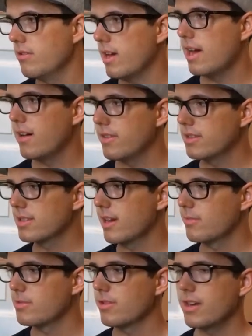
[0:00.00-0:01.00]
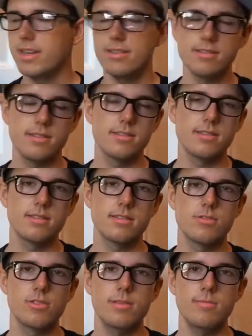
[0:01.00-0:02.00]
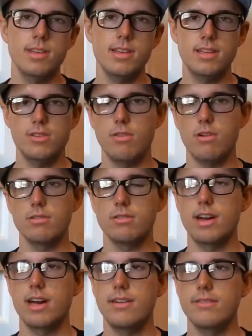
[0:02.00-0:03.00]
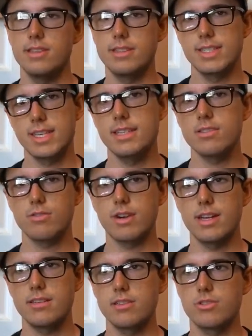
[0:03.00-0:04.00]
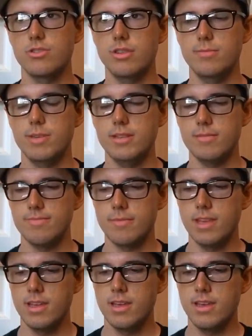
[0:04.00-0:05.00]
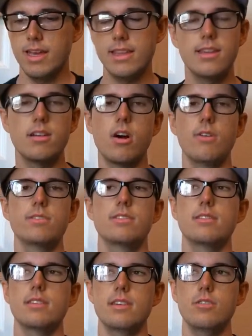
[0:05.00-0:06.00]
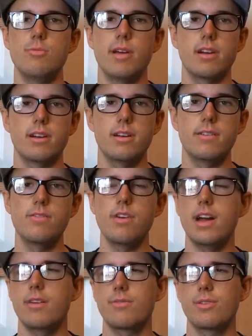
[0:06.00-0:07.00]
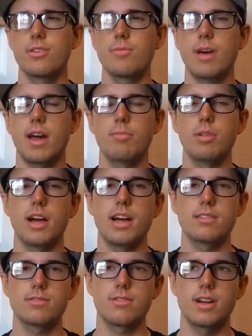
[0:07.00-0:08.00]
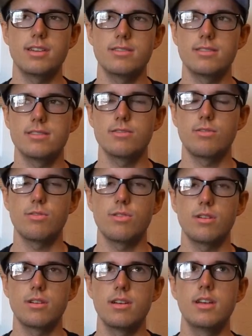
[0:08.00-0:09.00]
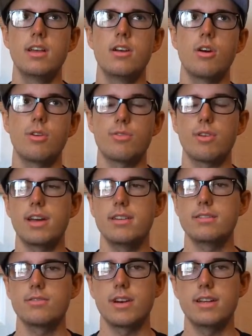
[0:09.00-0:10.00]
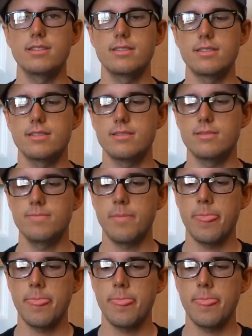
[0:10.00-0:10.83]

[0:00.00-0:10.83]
You have the scalp psoriasis treatment and you also have the skin psoriasis treatment. And then obviously Humira if you have really bad plaque psoriasis or arthritis psoriasis.